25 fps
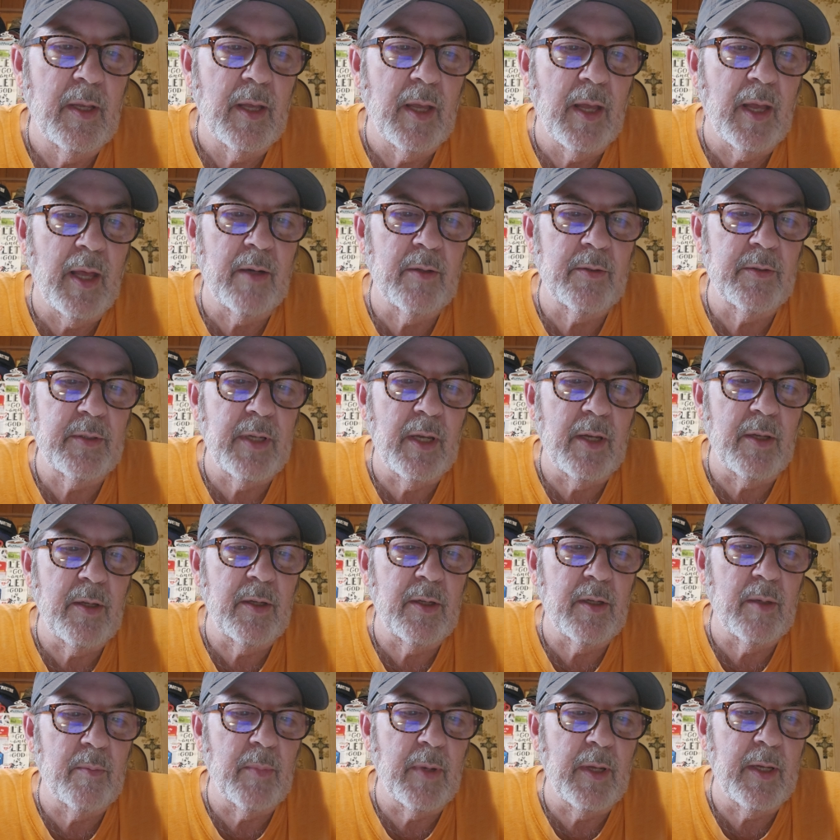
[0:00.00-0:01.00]
I don't see how you
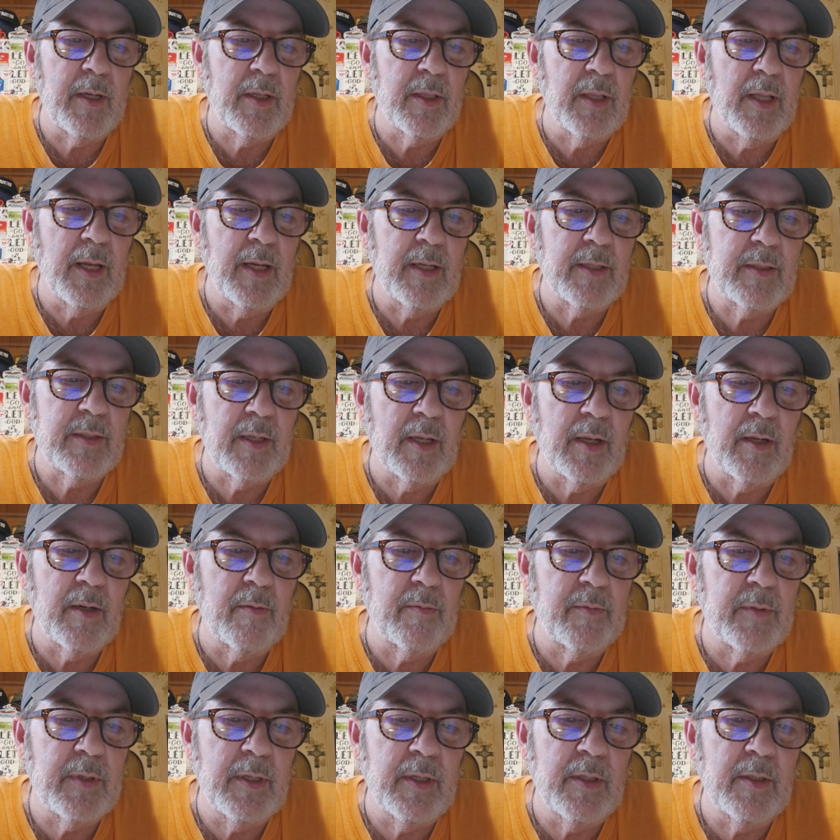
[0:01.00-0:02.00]
could make glass out
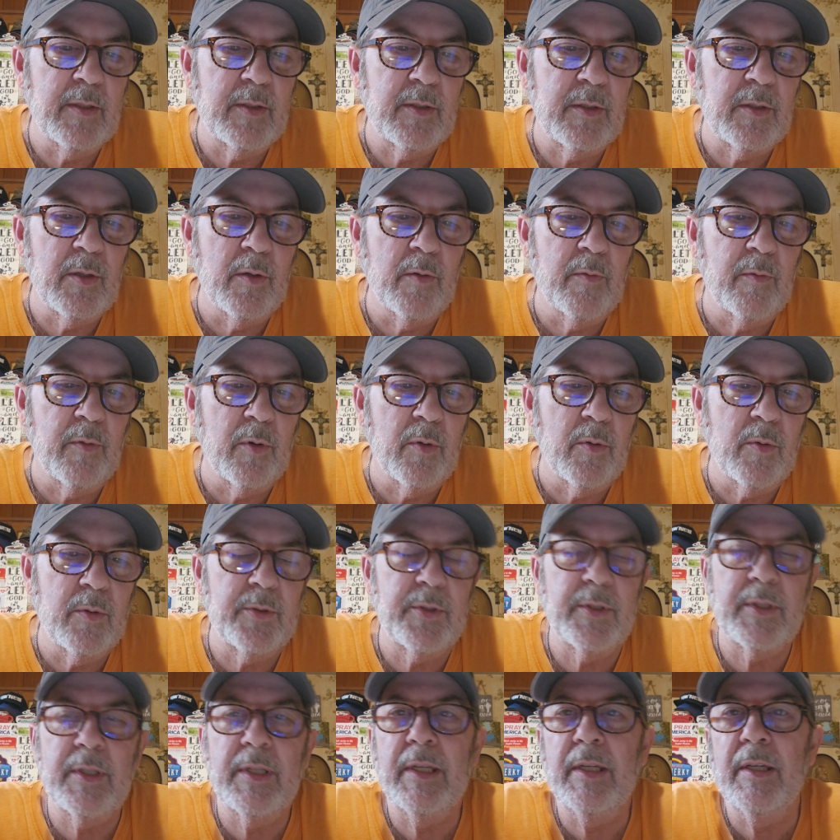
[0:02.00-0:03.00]
of tin, silver, or
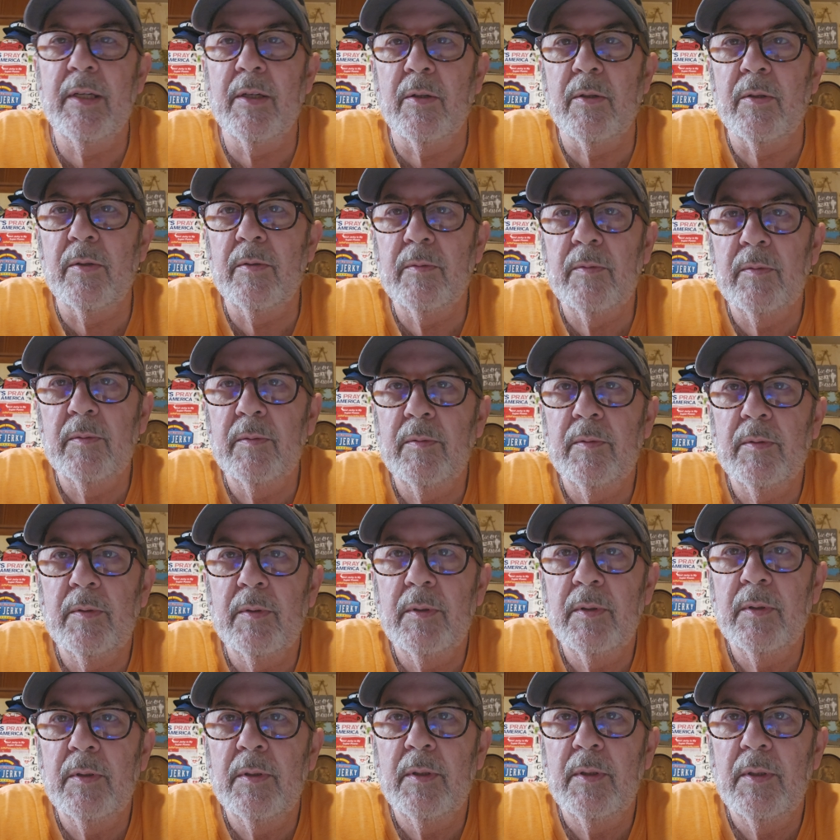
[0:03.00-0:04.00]
steel.
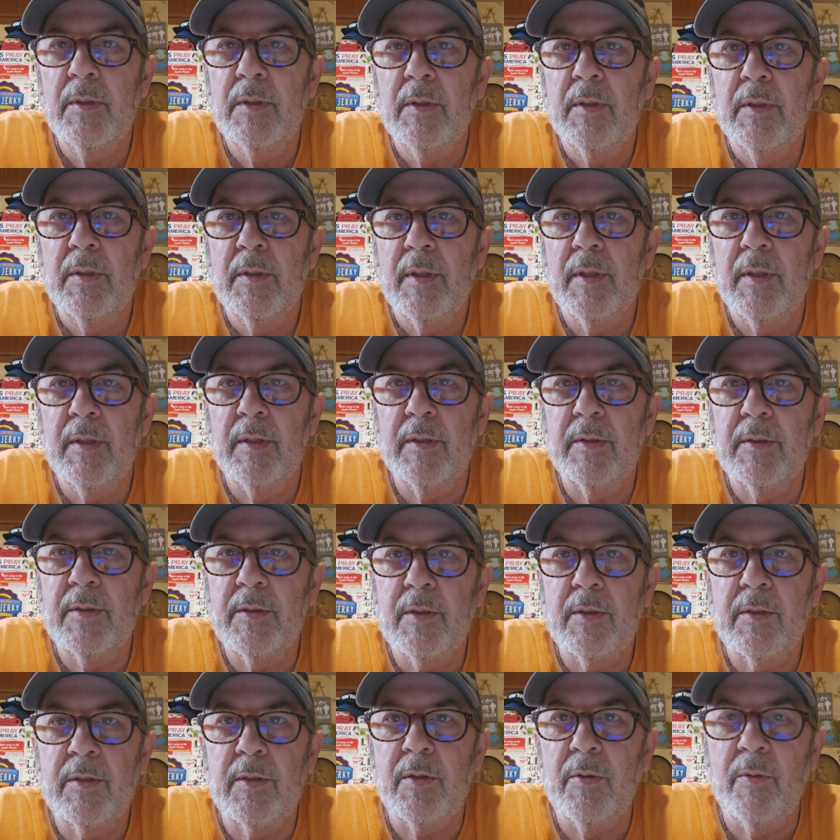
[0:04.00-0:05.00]
And it's
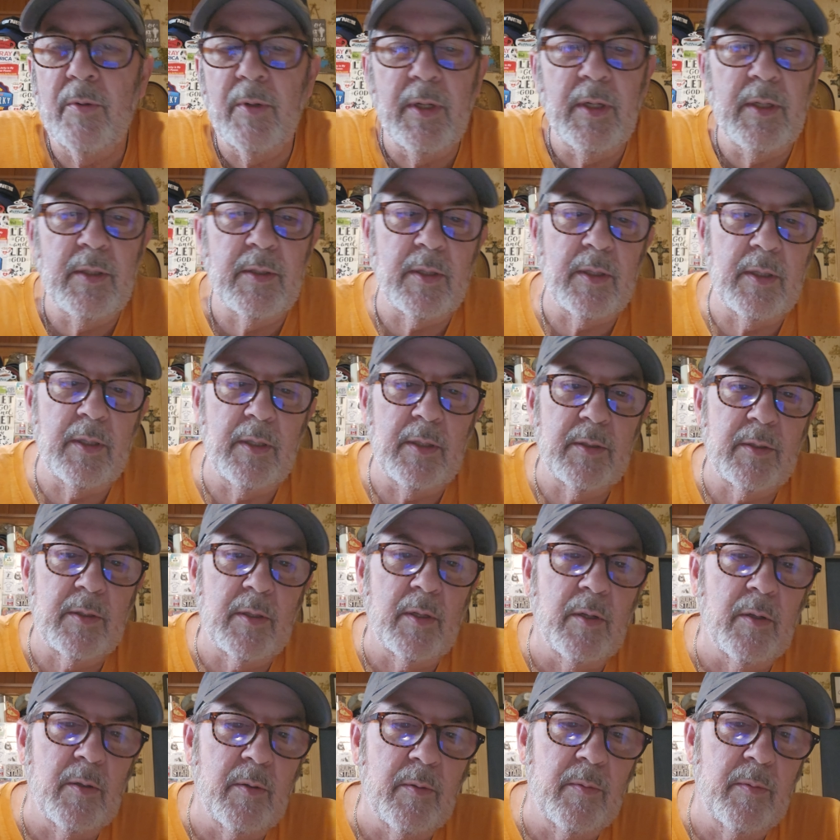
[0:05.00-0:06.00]
just too easy,
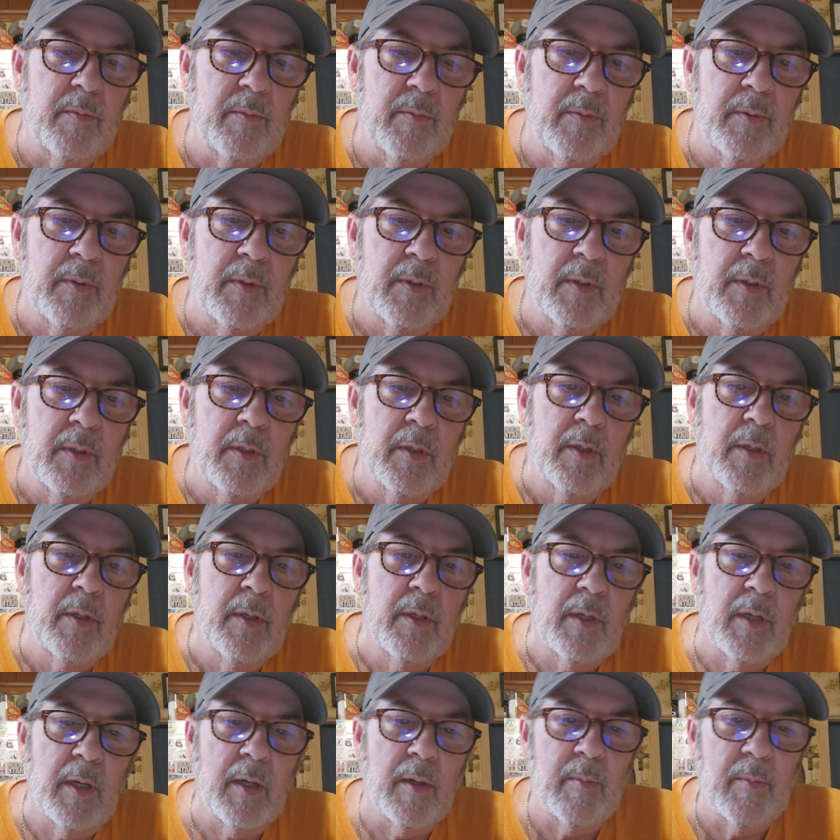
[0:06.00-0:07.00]
so
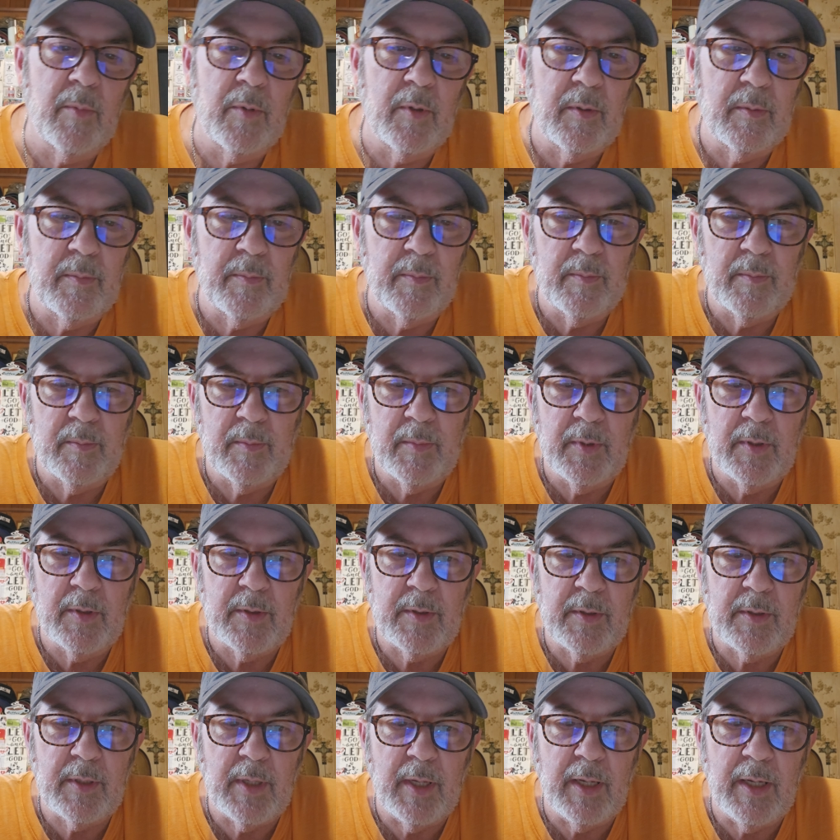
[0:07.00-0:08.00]
I'm gonna, it's
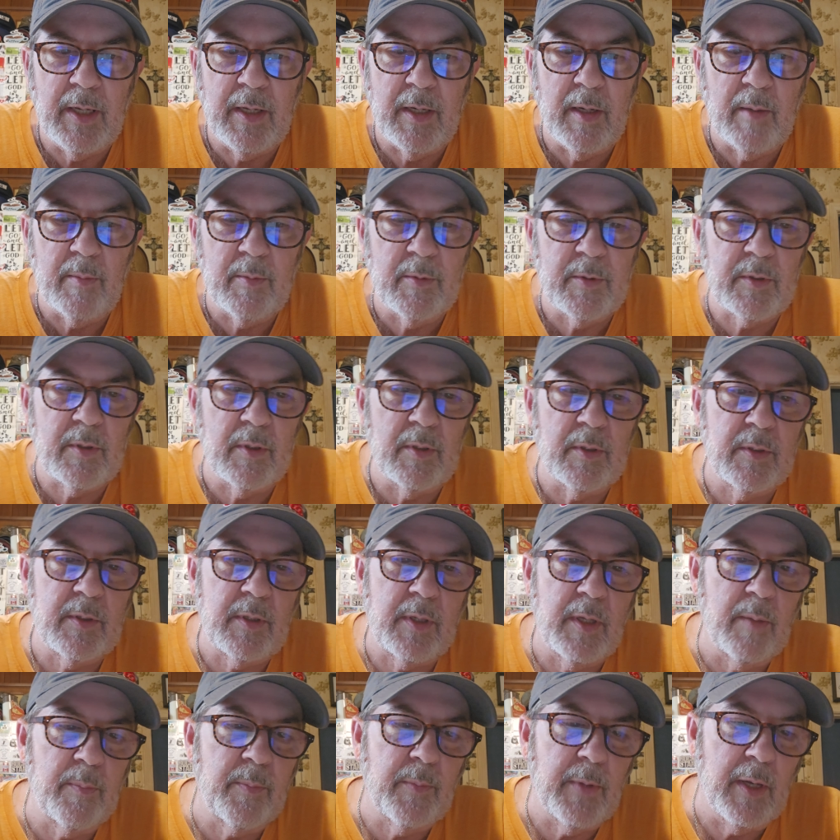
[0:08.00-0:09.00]
sand. I'm just going to
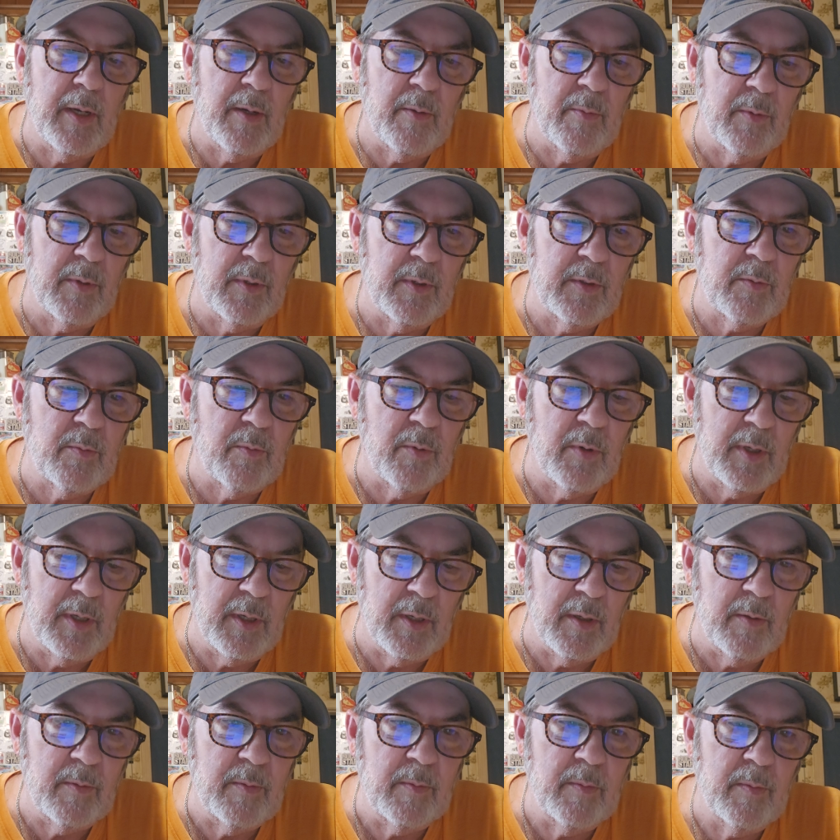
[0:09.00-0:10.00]
skip that one as
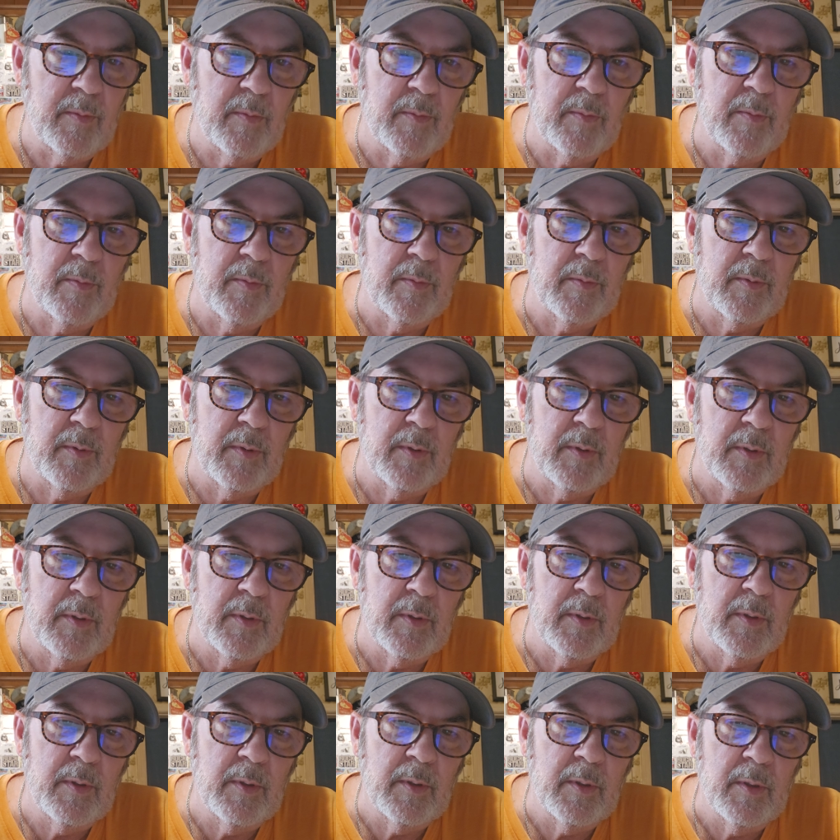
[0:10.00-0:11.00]
well.
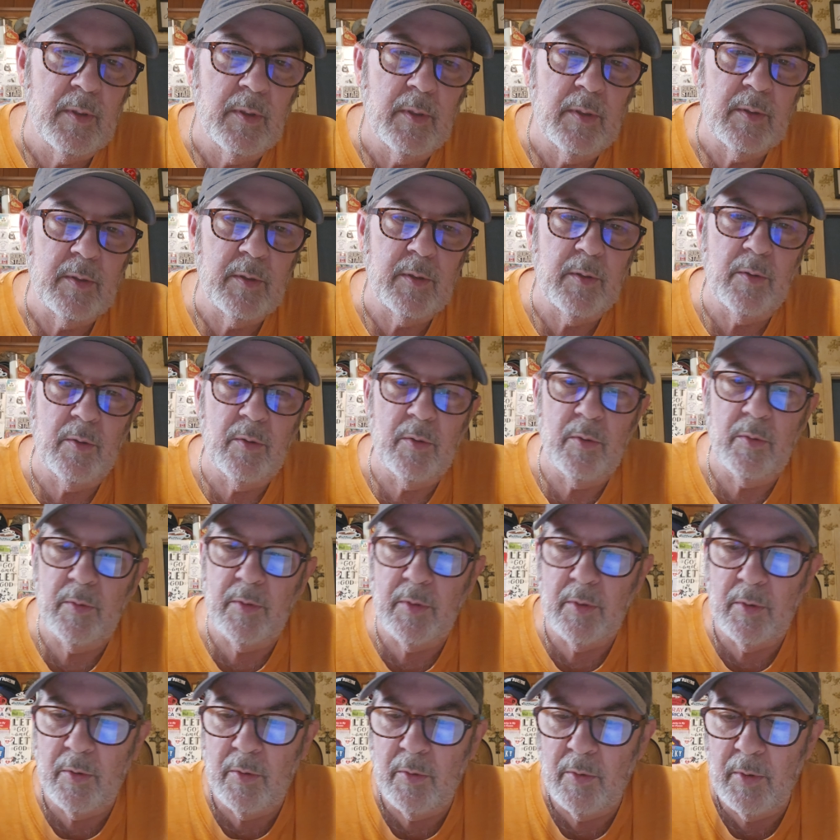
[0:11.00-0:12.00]
Too,
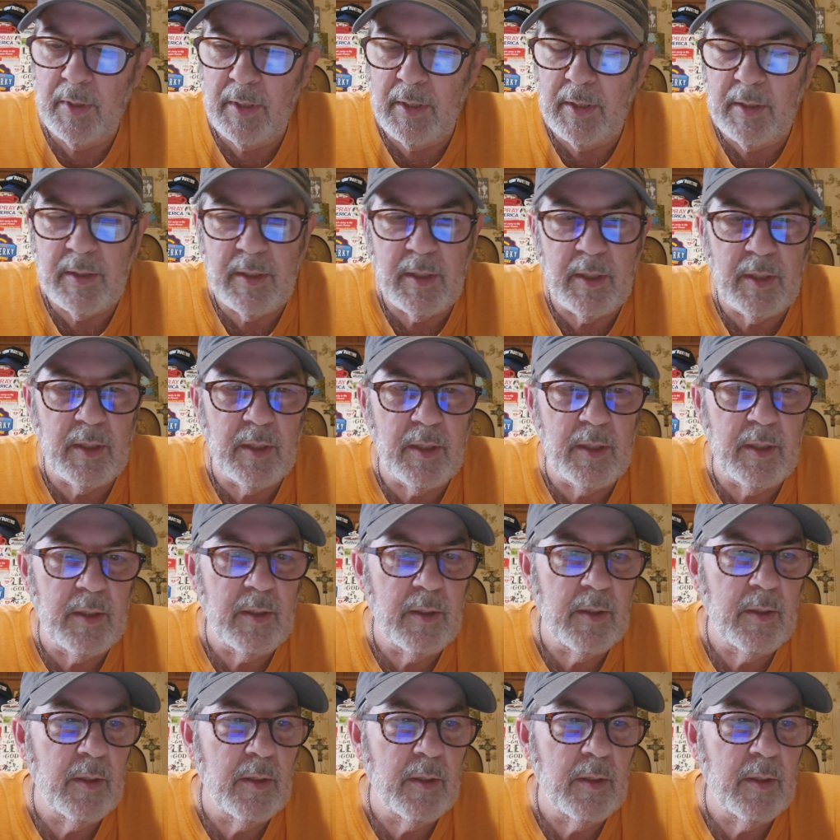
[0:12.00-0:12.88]
too easy.